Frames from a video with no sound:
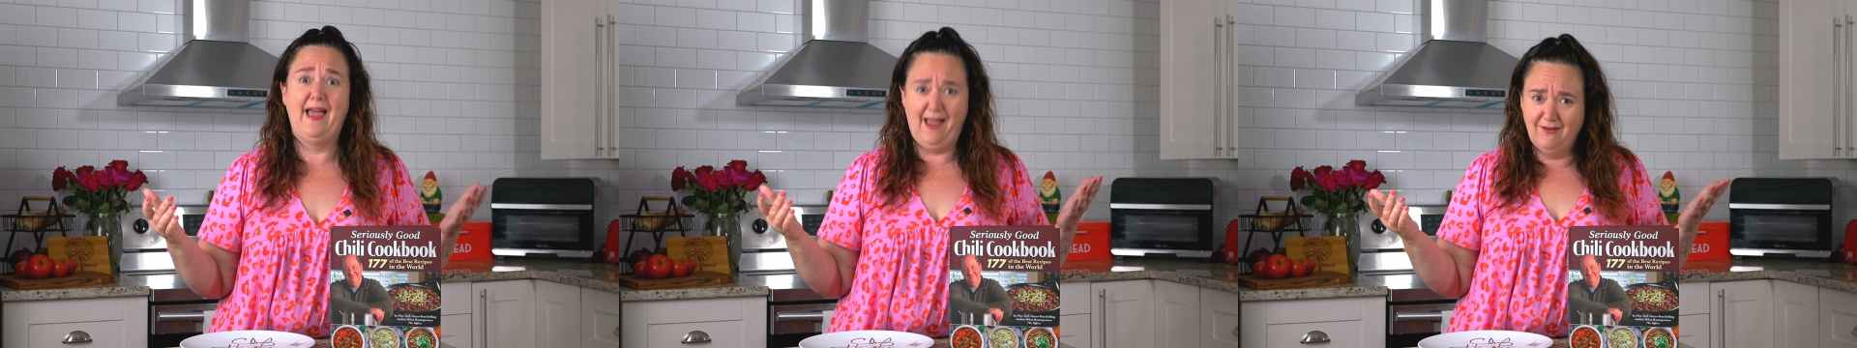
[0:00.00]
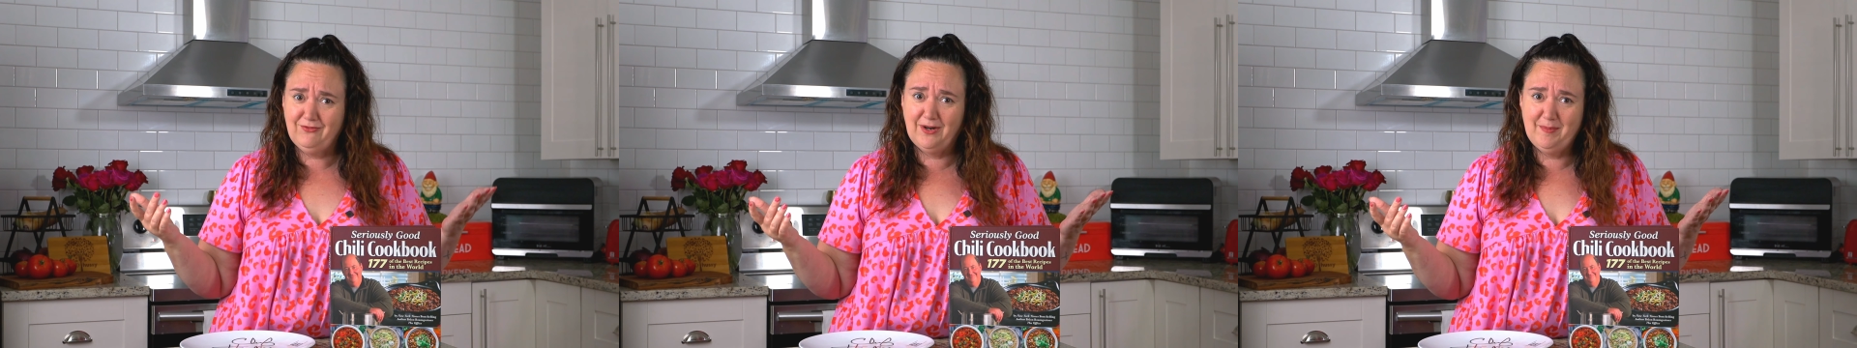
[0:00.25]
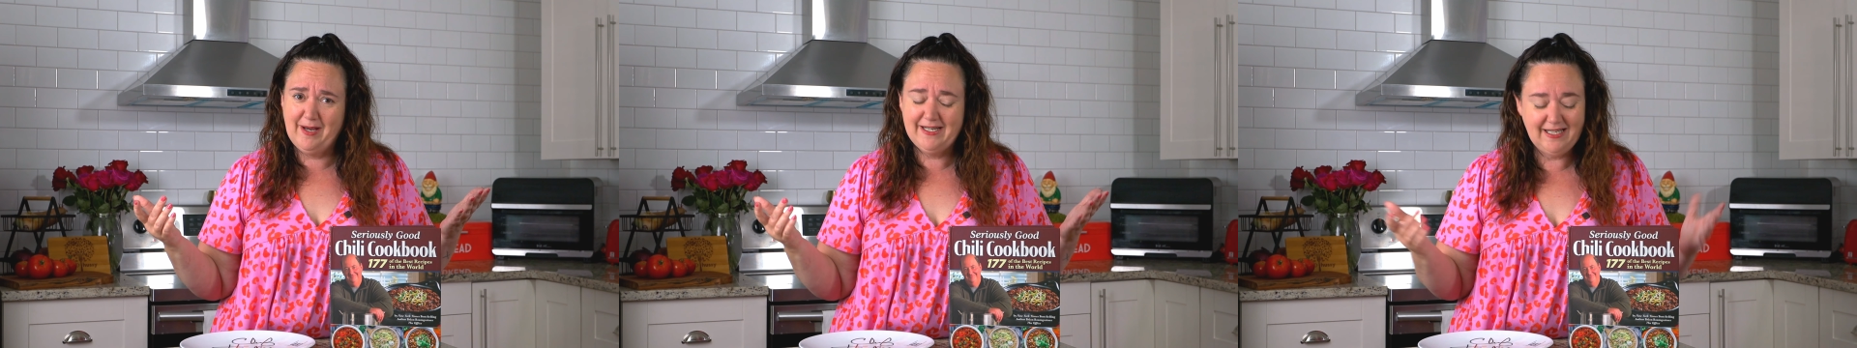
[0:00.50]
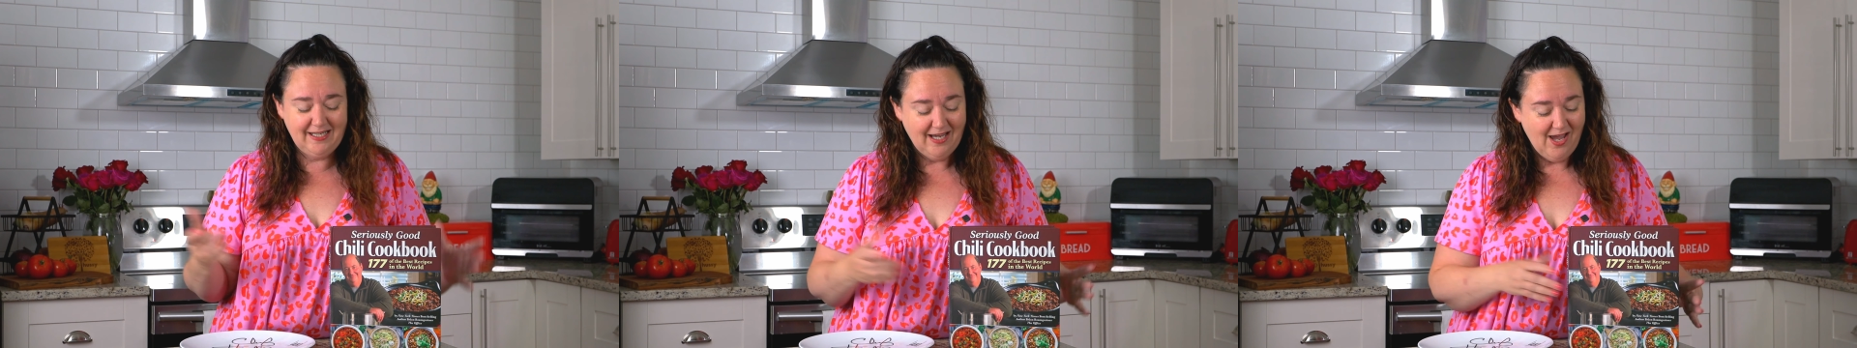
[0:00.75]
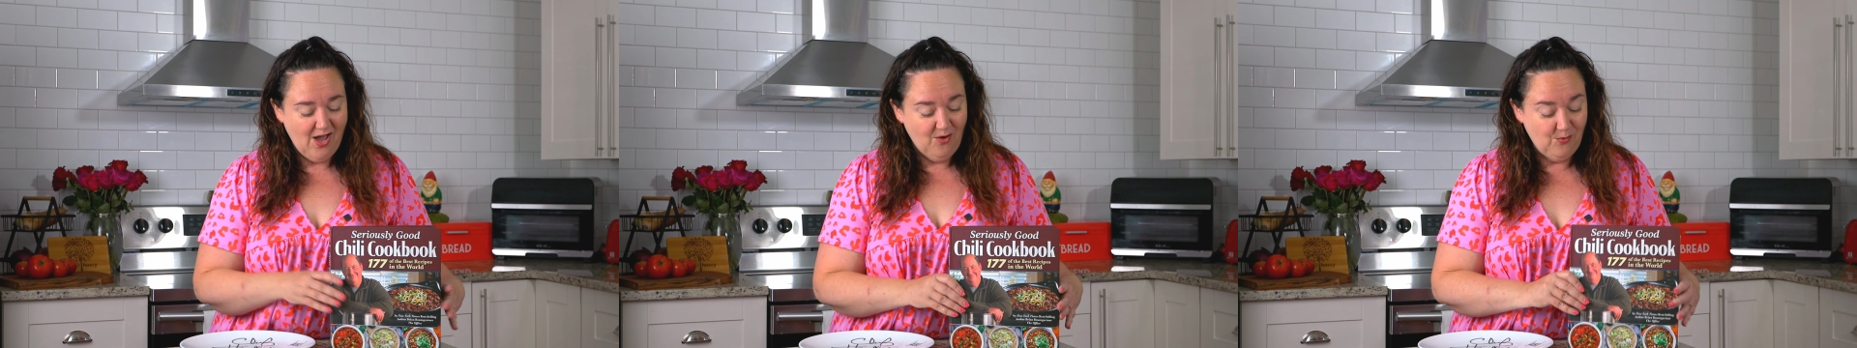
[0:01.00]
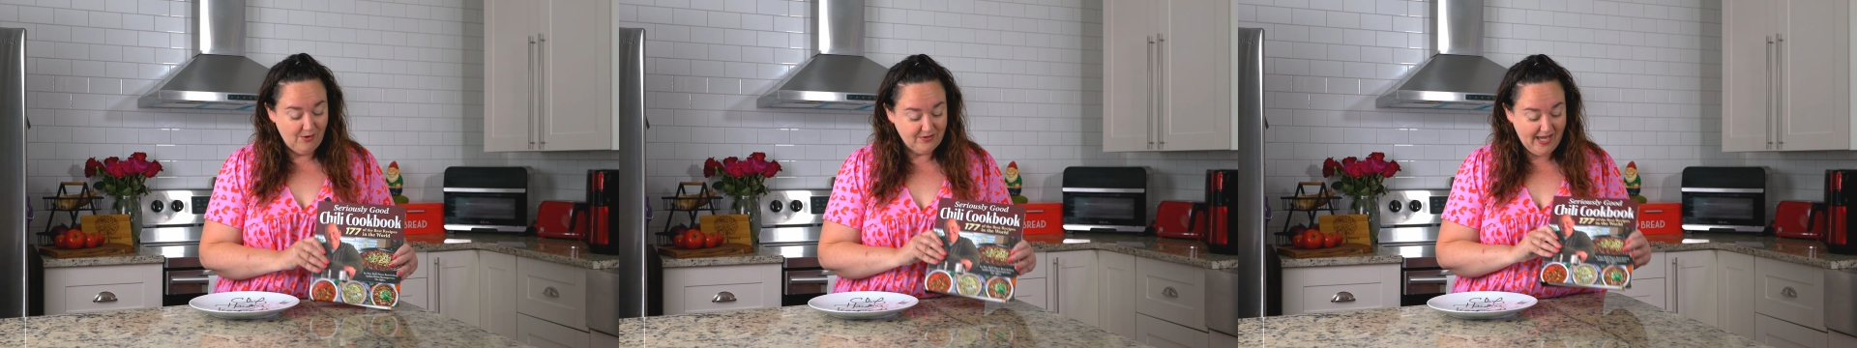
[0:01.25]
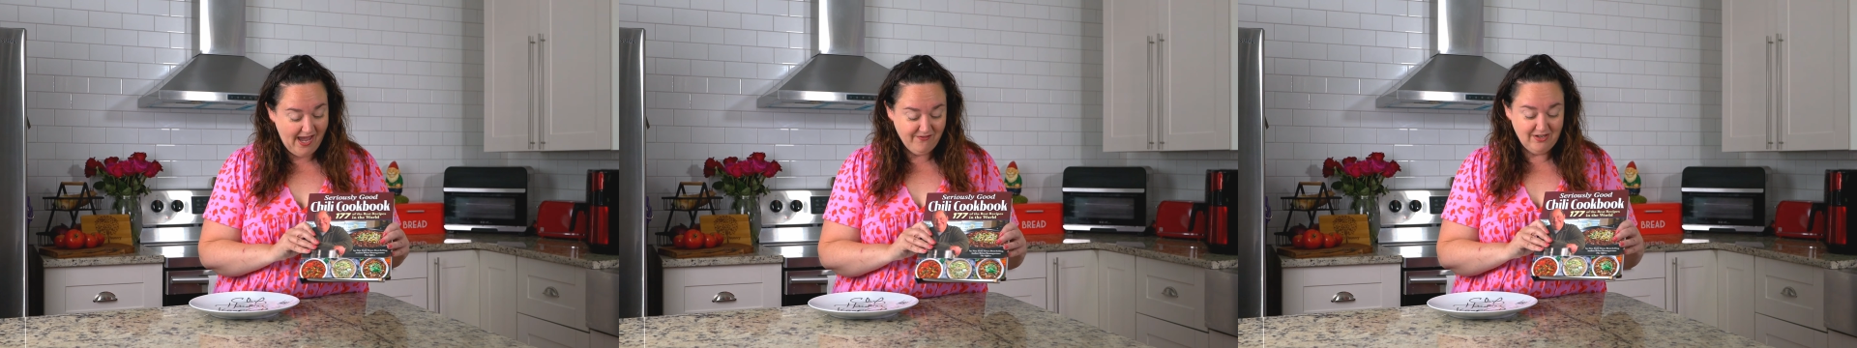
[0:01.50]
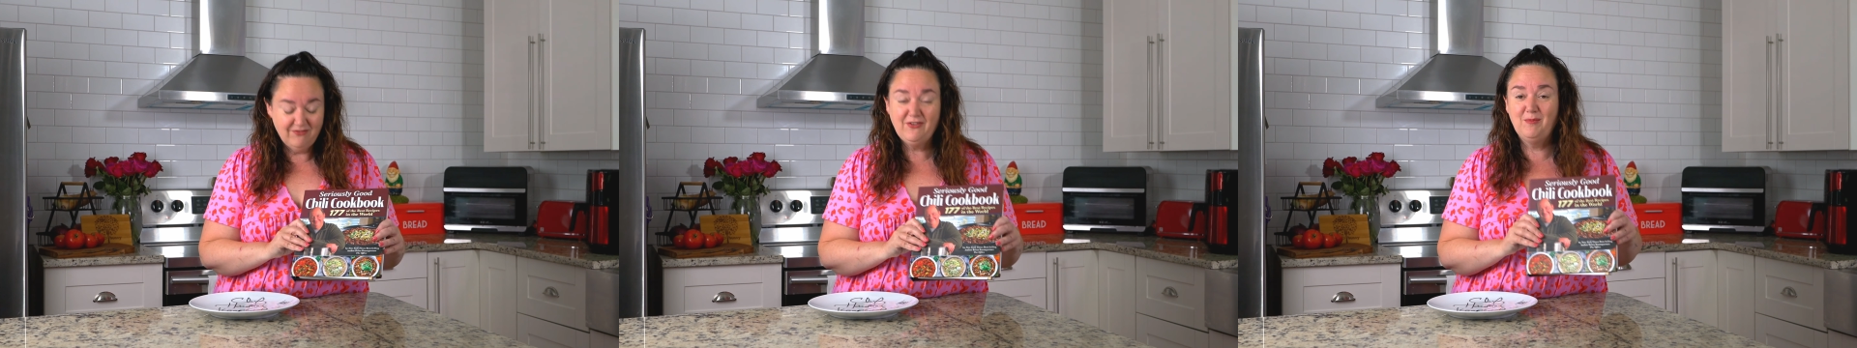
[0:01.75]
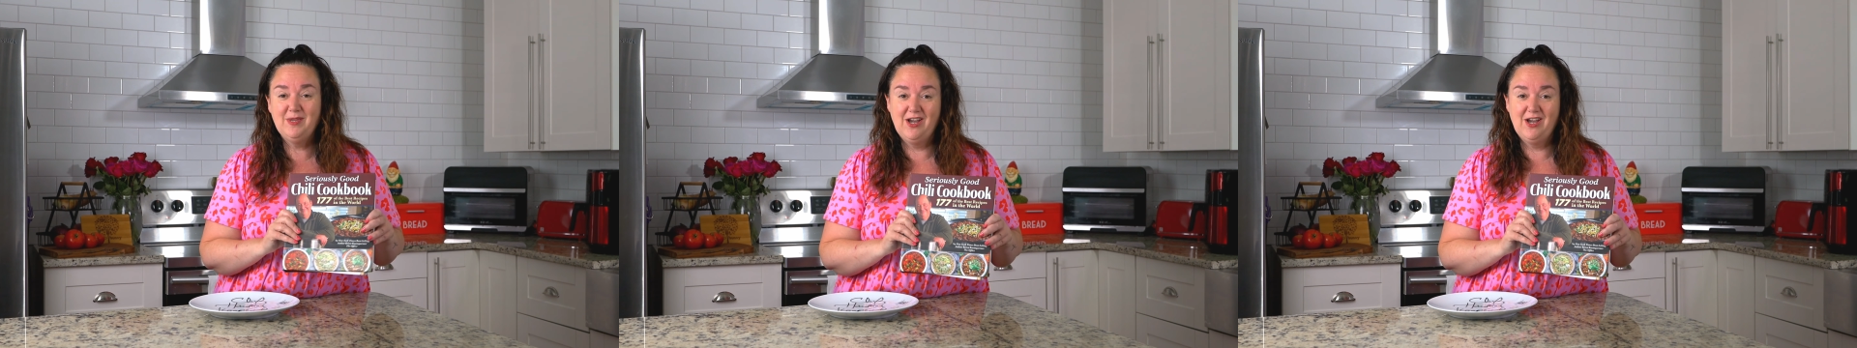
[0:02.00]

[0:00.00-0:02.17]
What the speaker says: Everybody? Well, Kevin from